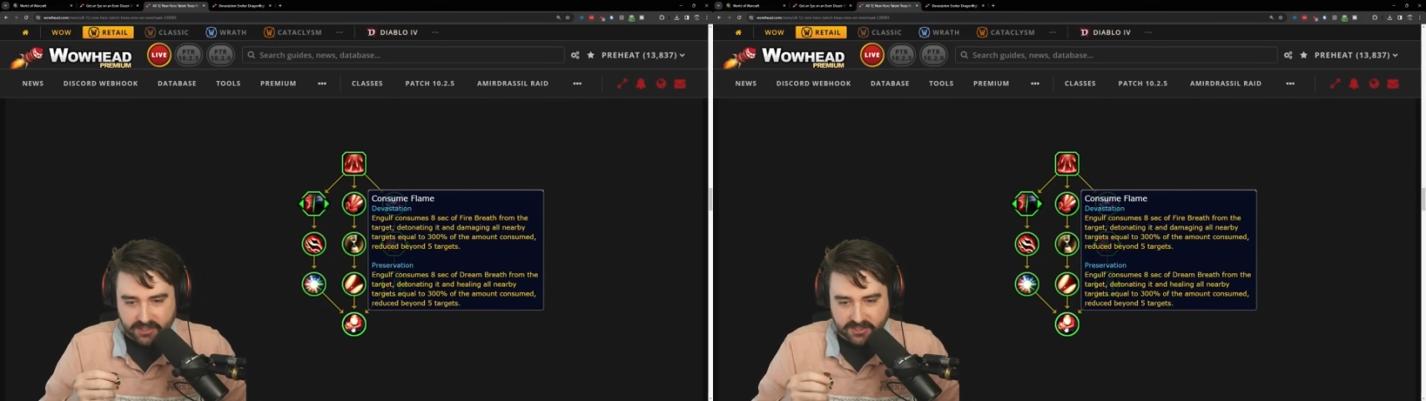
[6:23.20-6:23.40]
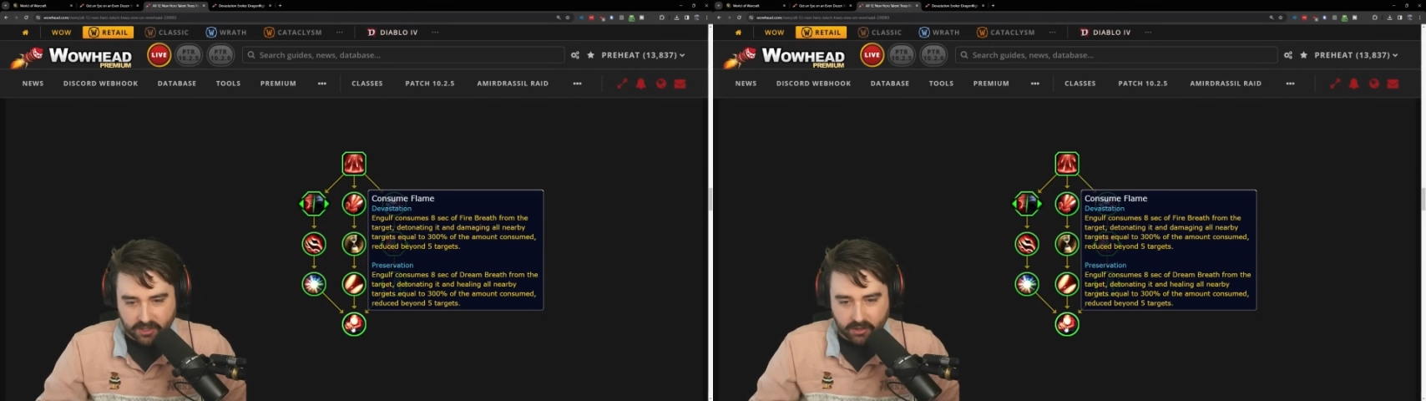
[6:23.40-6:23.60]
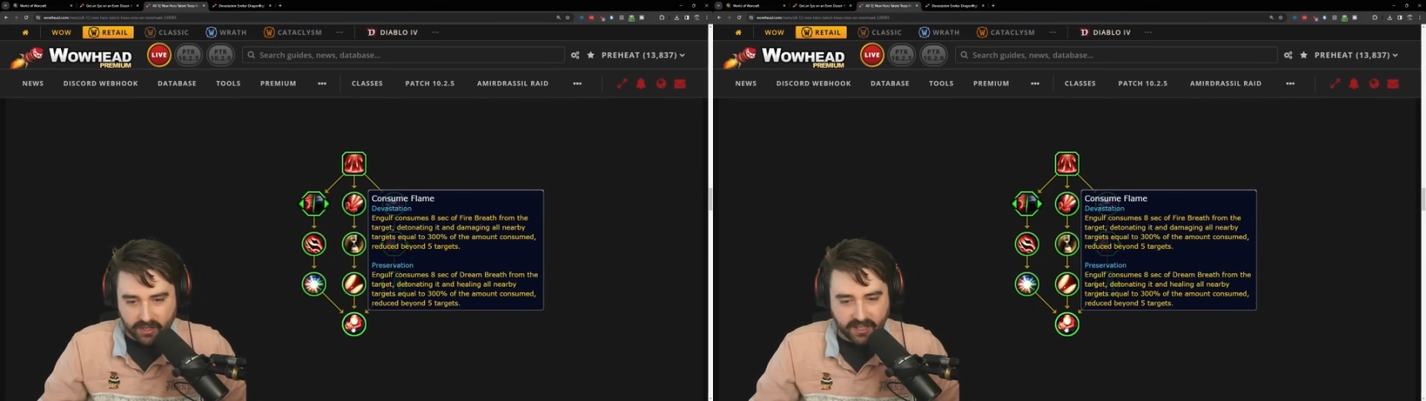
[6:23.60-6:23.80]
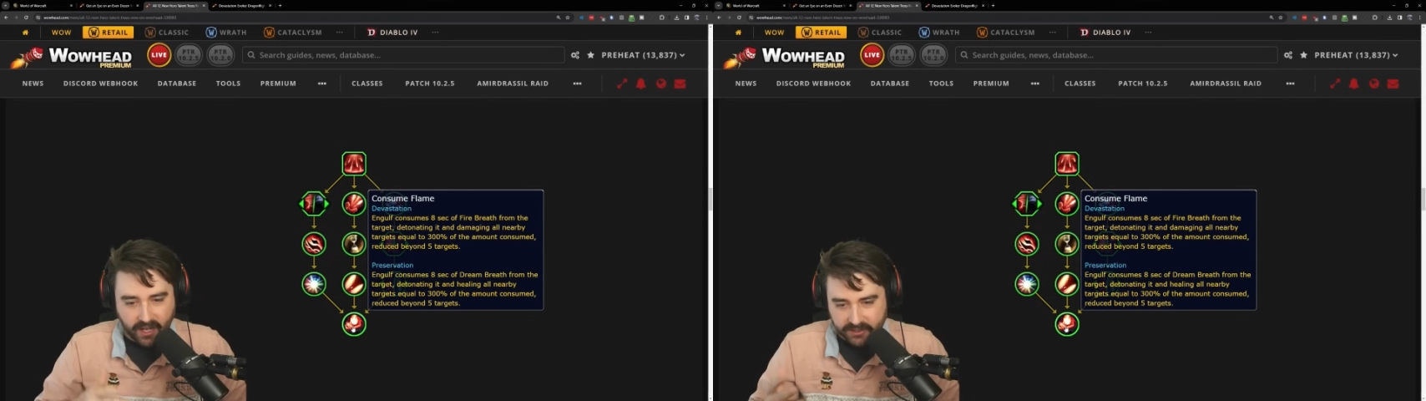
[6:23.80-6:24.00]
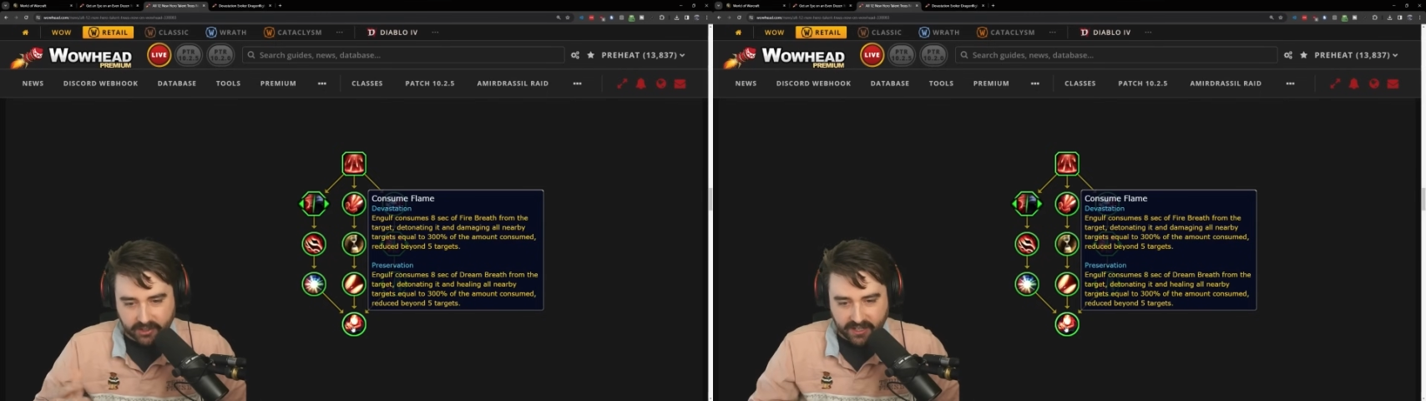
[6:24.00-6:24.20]
So in
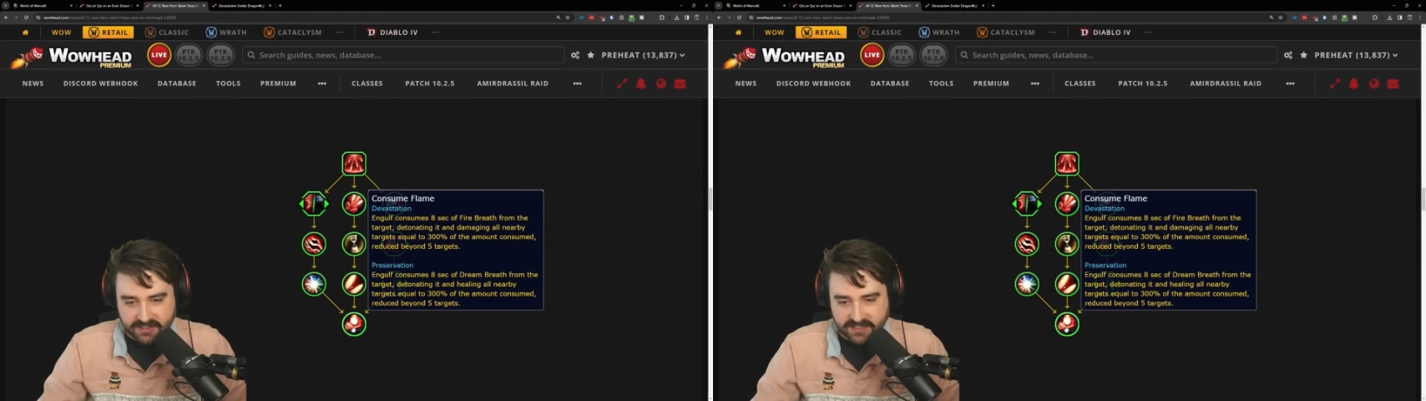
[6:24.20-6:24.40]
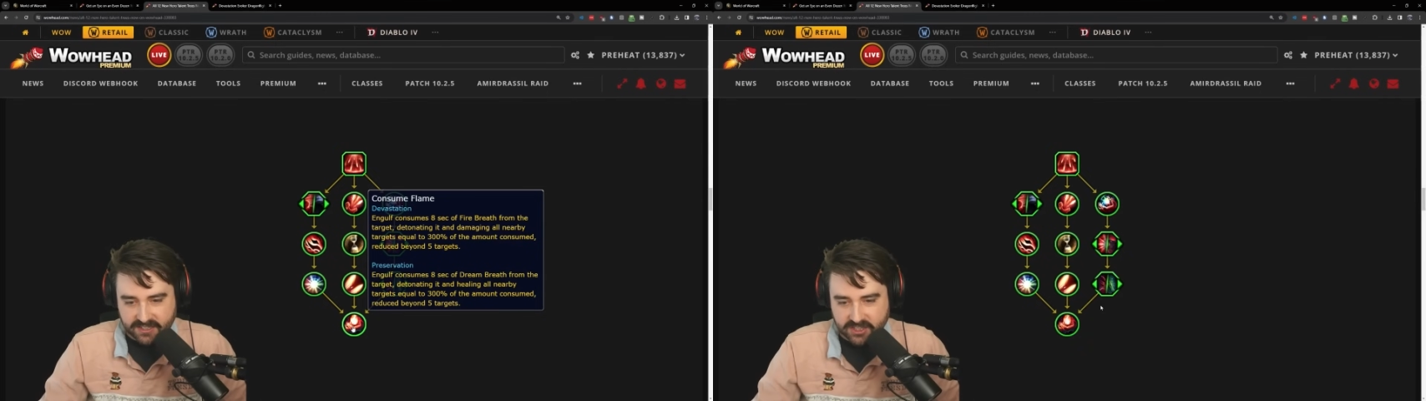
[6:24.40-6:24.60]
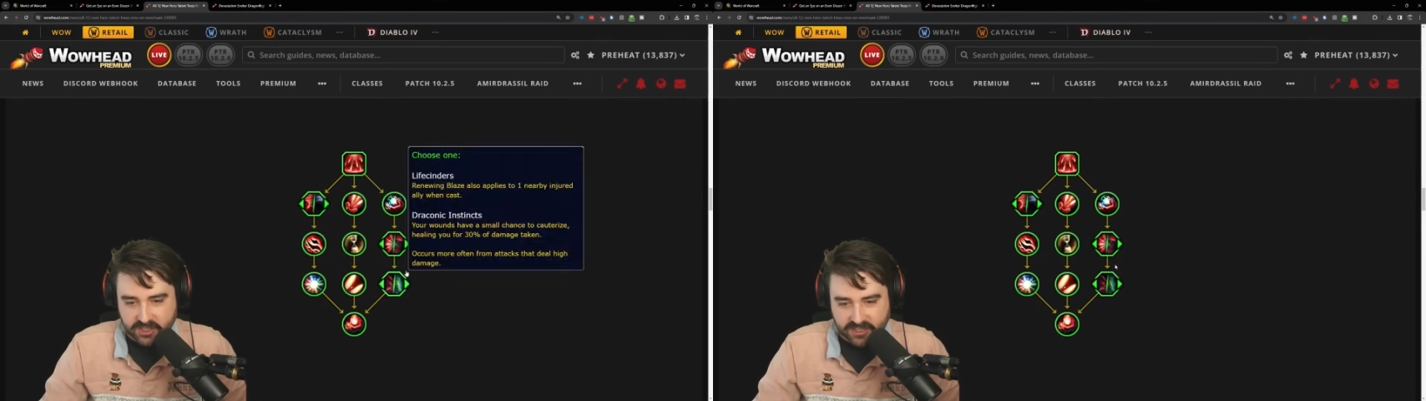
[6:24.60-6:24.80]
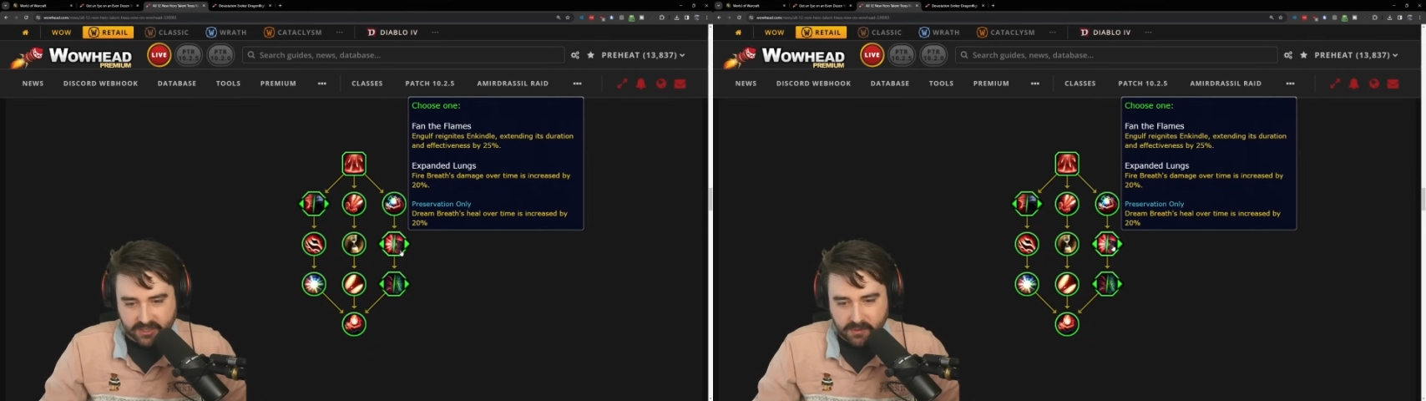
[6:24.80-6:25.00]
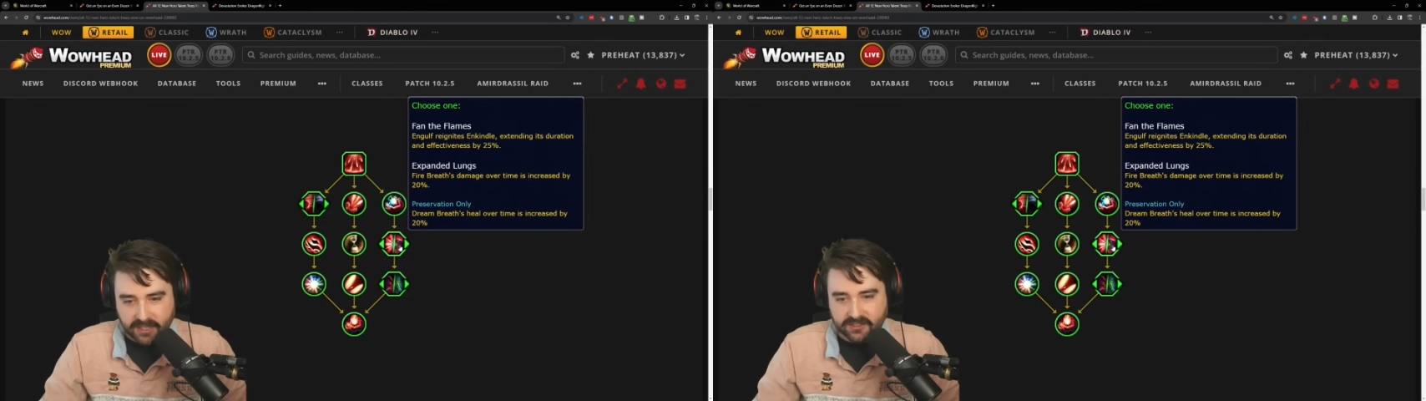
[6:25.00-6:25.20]
either case, this is just going to be